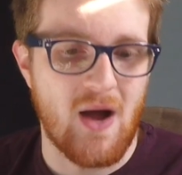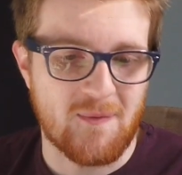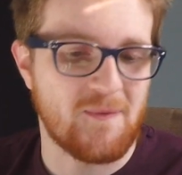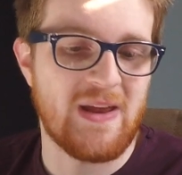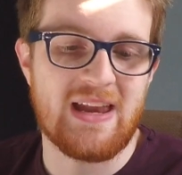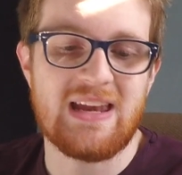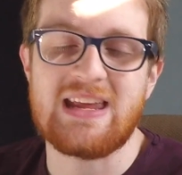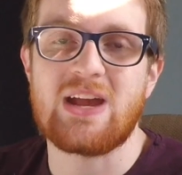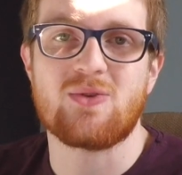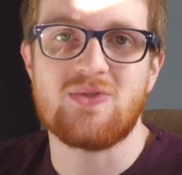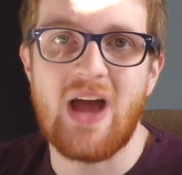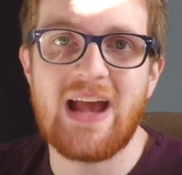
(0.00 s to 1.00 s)
uh, fit in
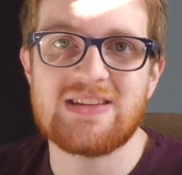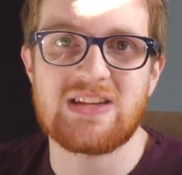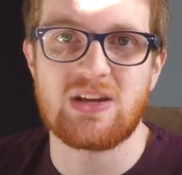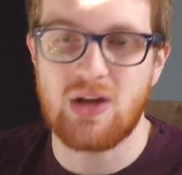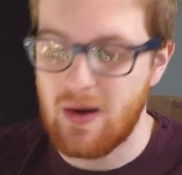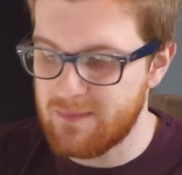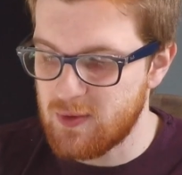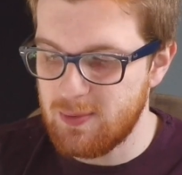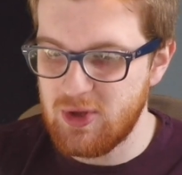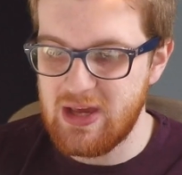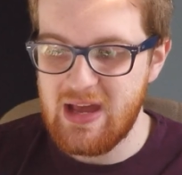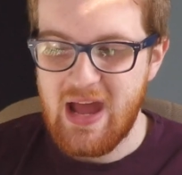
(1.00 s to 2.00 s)
here nice and
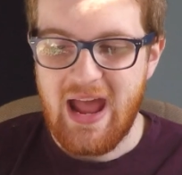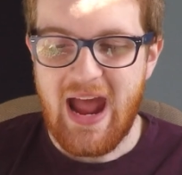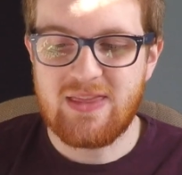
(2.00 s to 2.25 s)
comfortably.